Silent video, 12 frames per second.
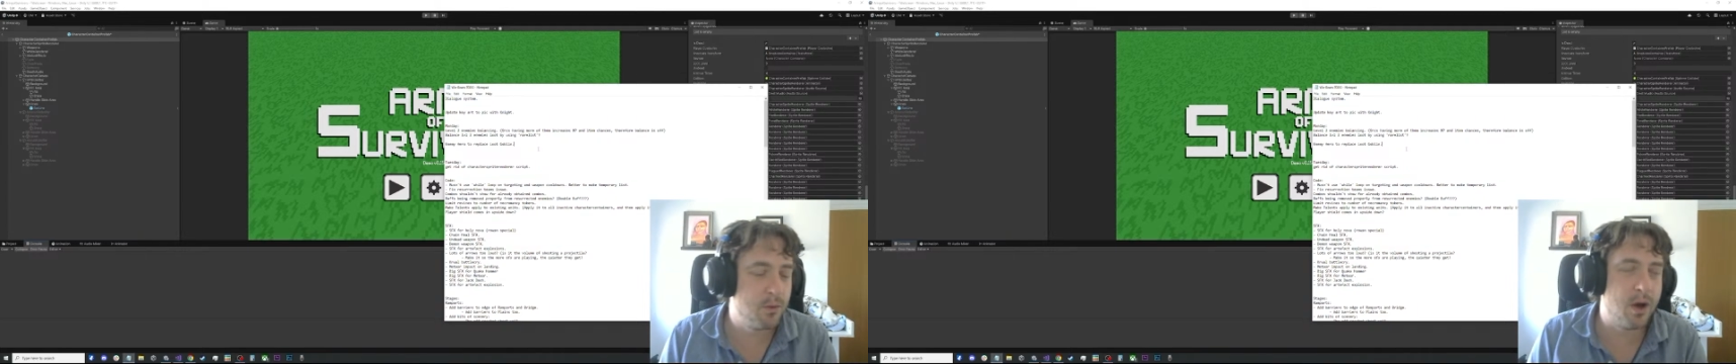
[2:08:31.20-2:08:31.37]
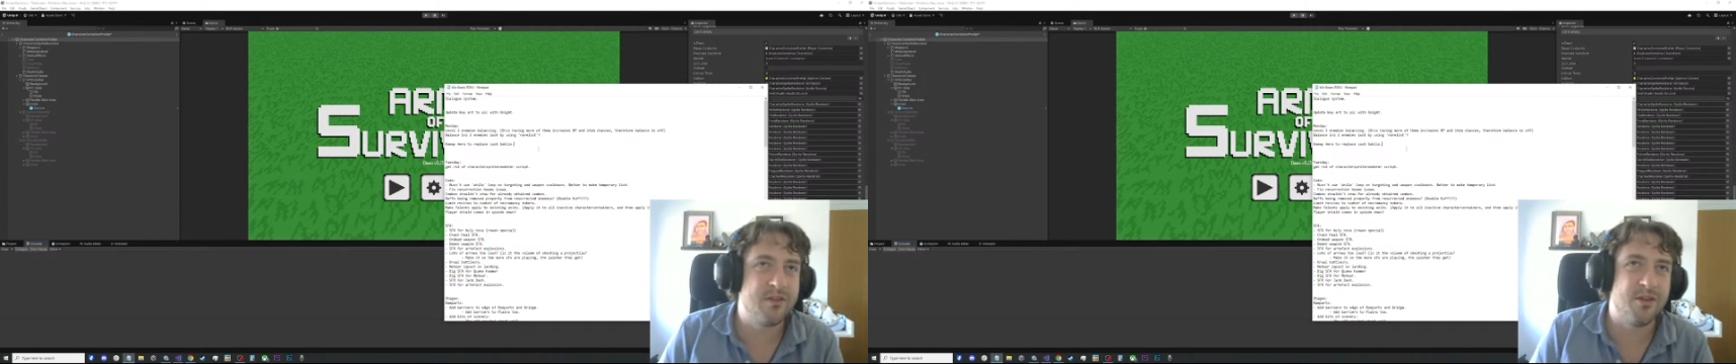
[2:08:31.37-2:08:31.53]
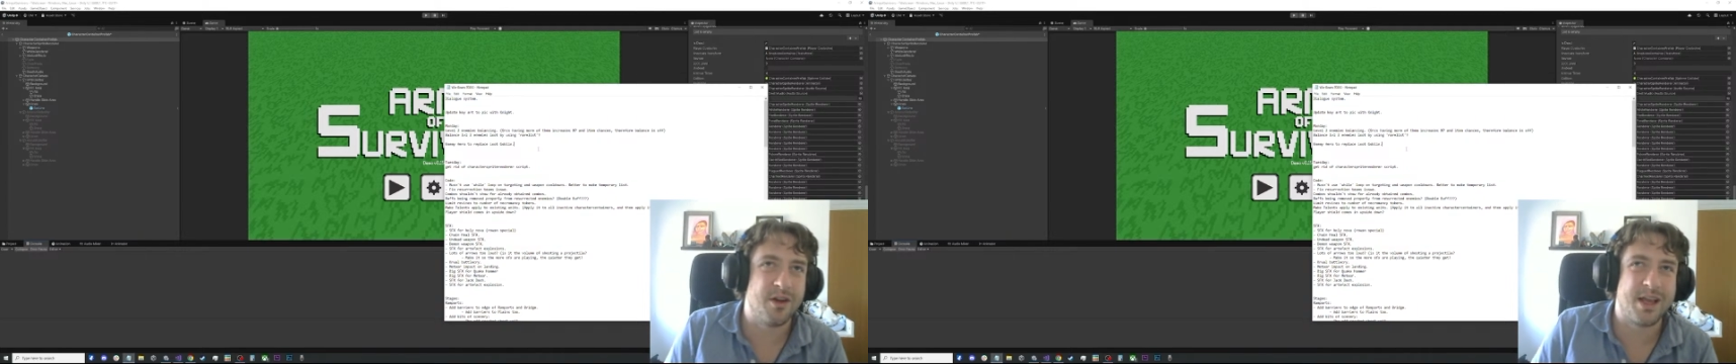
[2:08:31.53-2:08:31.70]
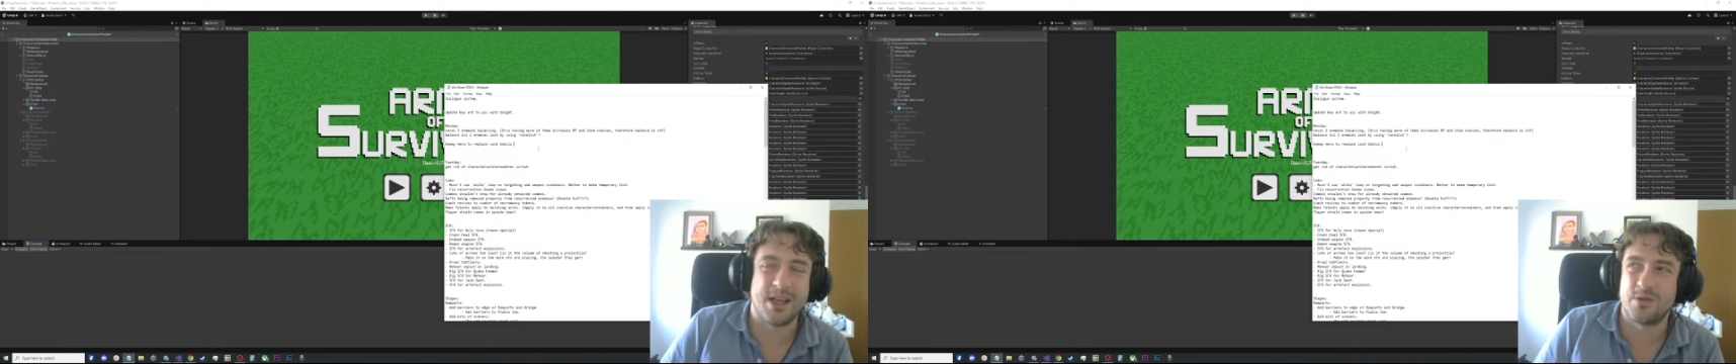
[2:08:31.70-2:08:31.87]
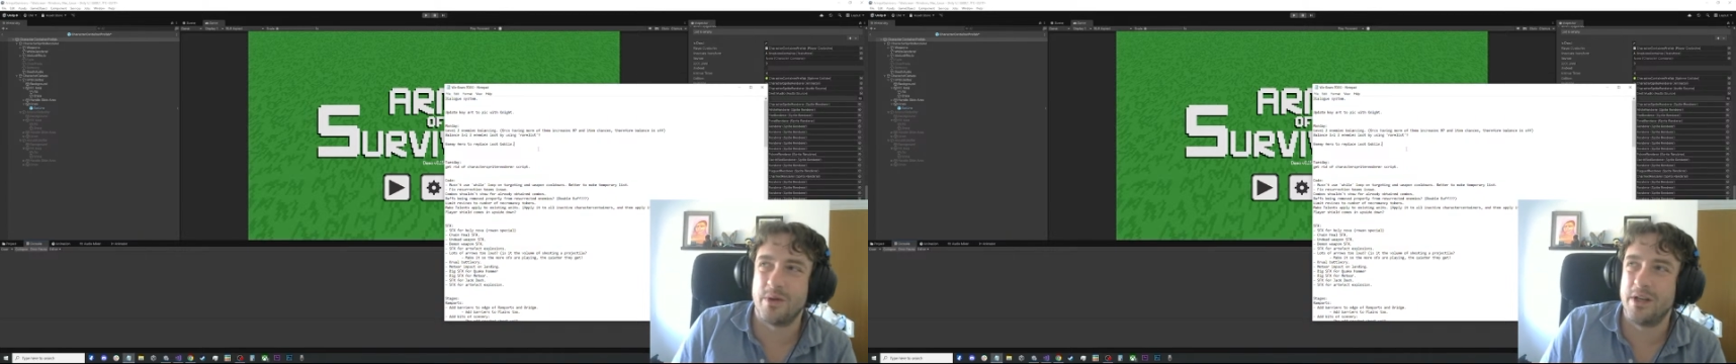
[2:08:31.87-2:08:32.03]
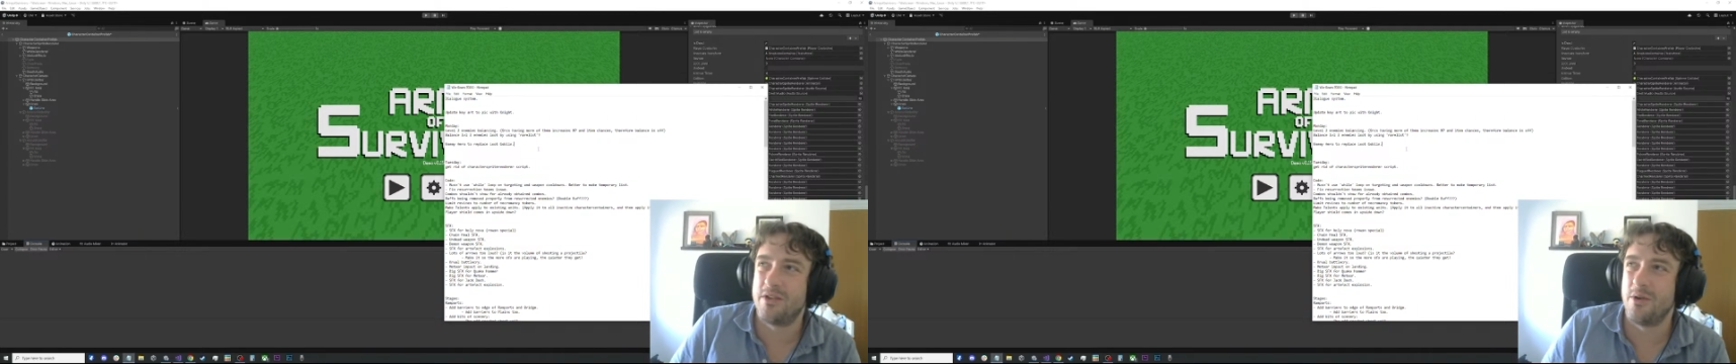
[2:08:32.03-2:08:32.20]
it's not a
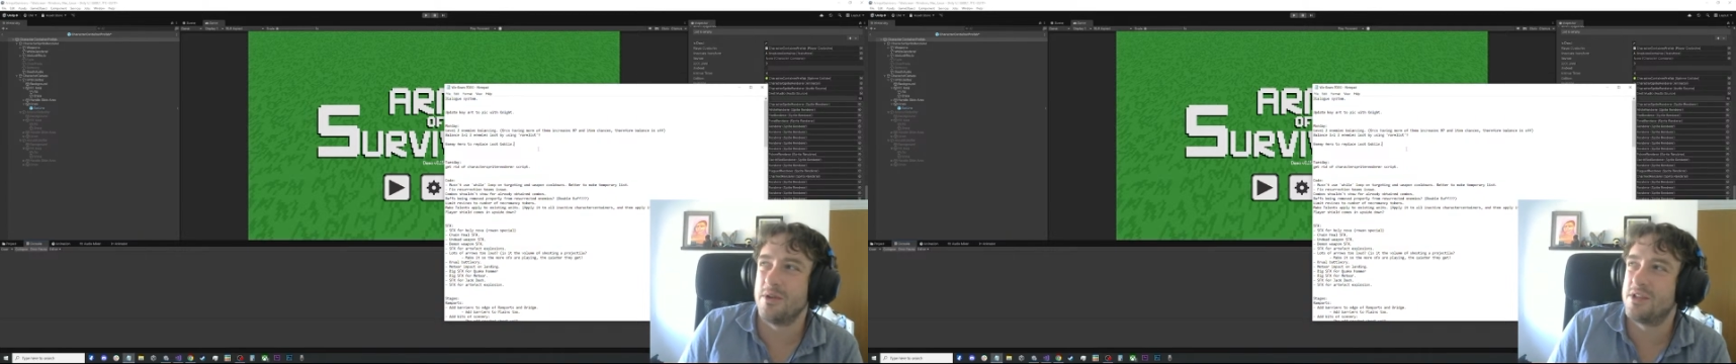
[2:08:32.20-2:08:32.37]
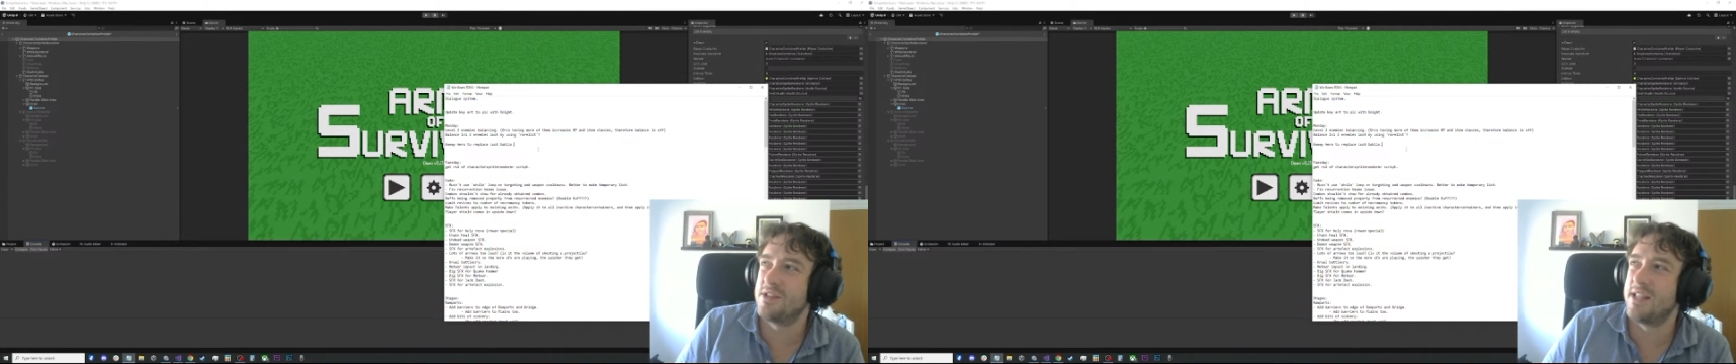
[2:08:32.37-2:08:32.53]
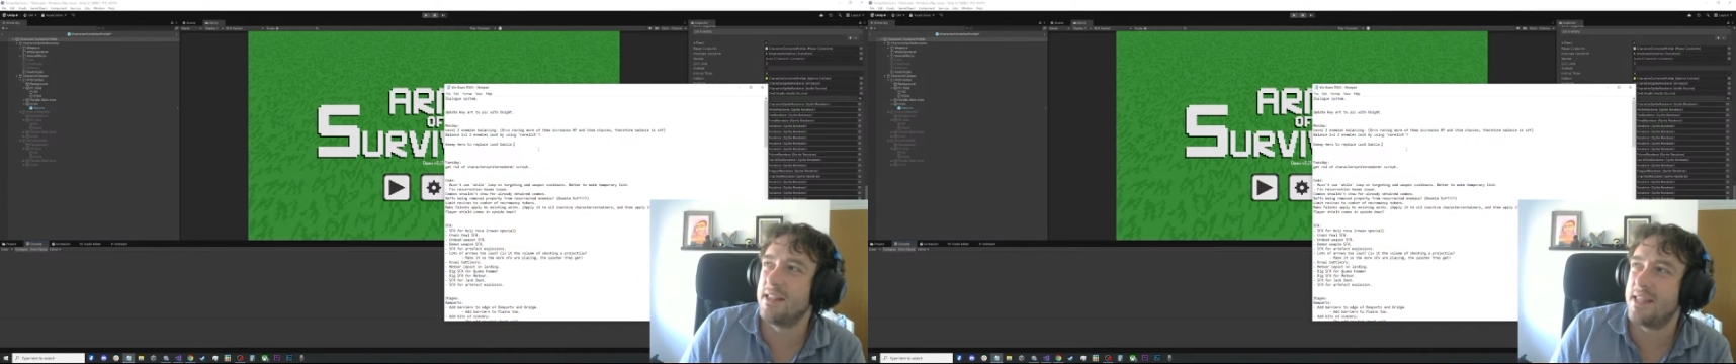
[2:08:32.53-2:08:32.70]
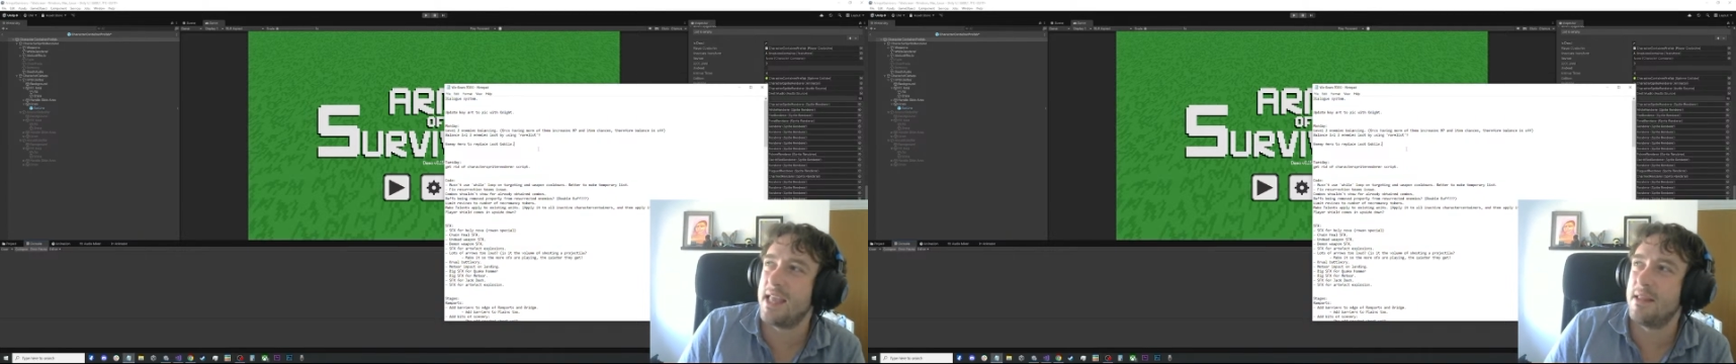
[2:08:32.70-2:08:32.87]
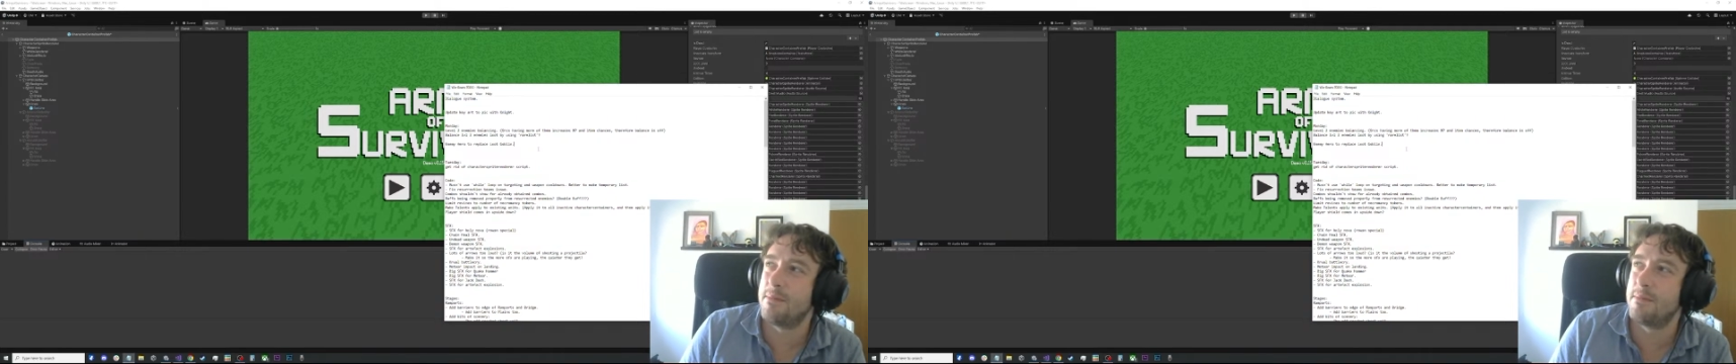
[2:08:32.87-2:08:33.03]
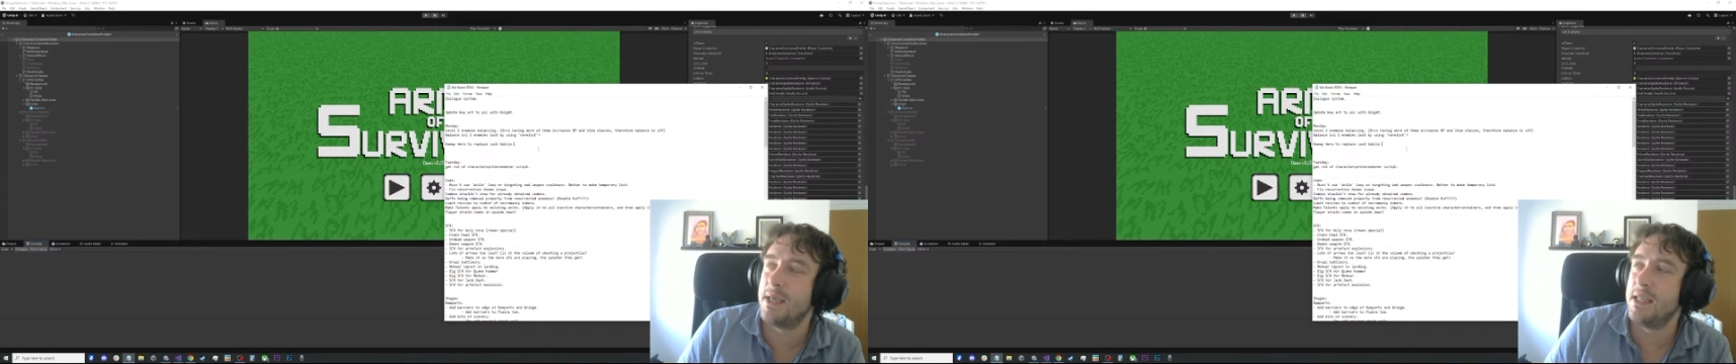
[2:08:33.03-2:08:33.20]
catch-22. It's just like
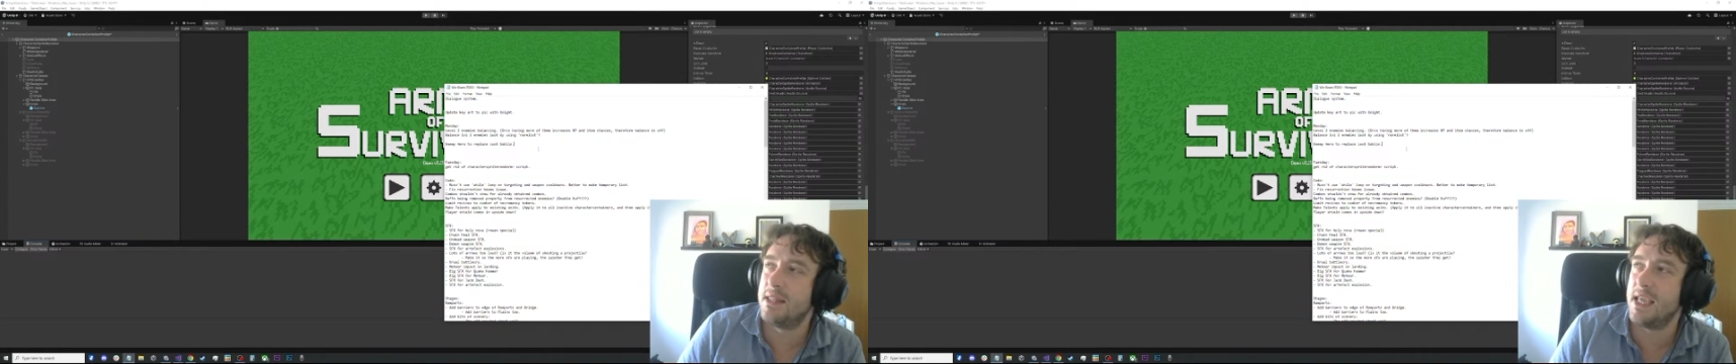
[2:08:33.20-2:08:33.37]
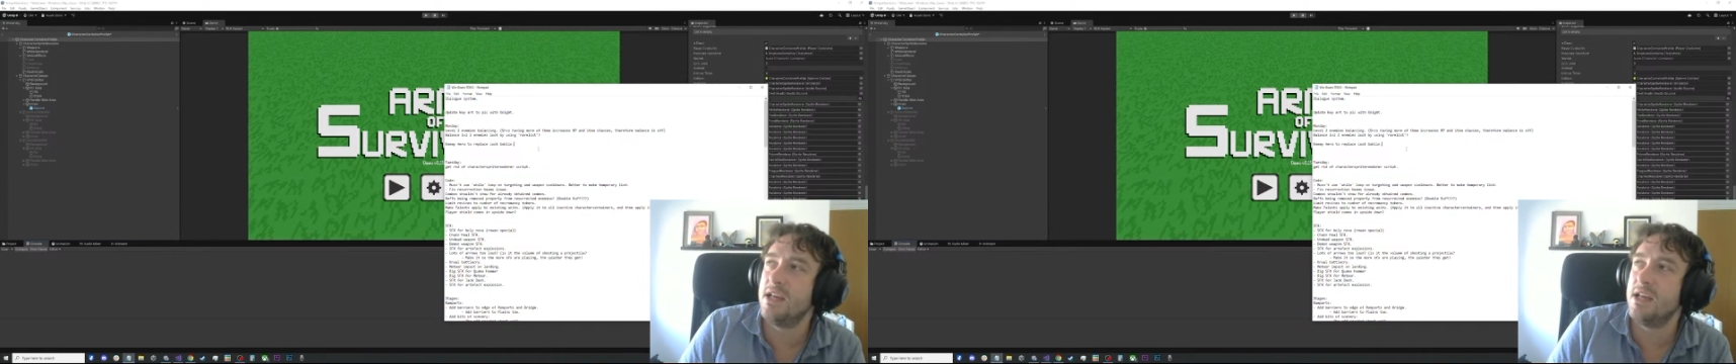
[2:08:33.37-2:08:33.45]
the